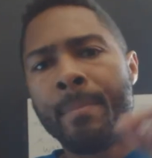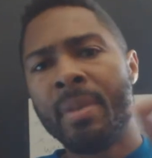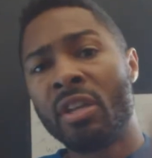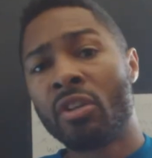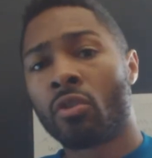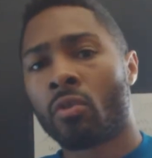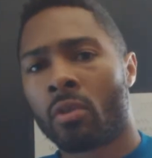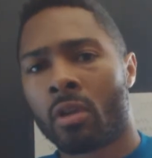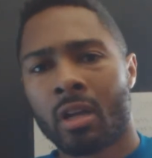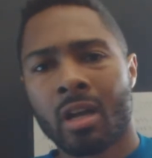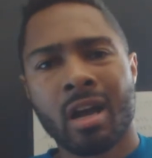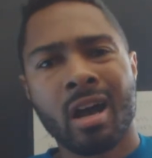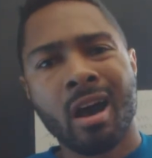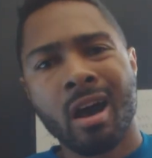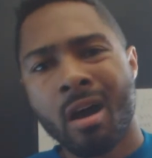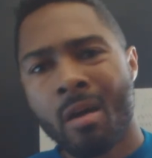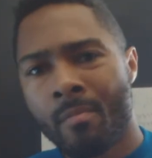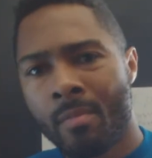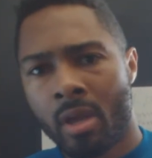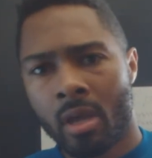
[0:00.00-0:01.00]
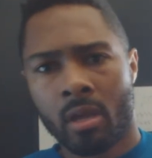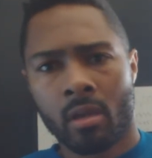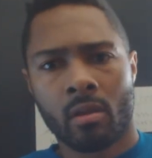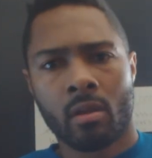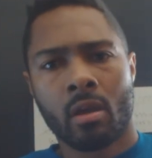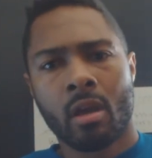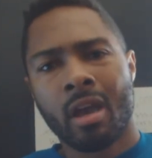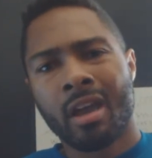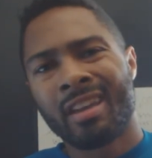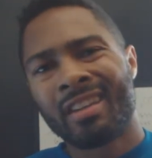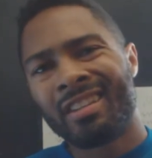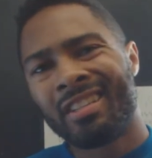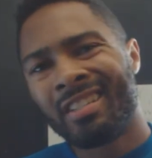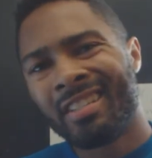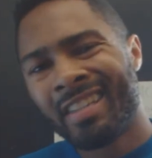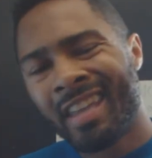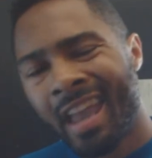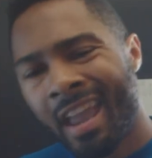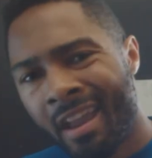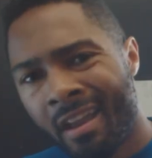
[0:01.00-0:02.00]
Be sure to comment,
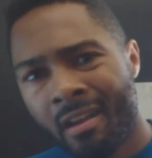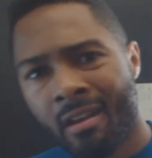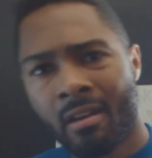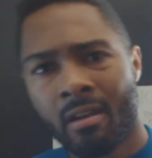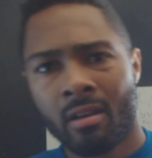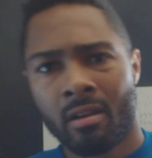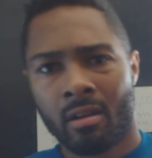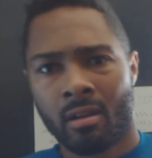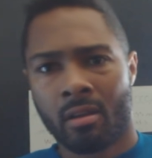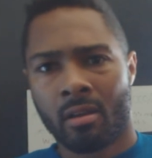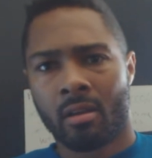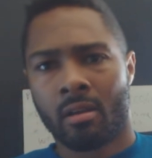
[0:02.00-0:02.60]
share,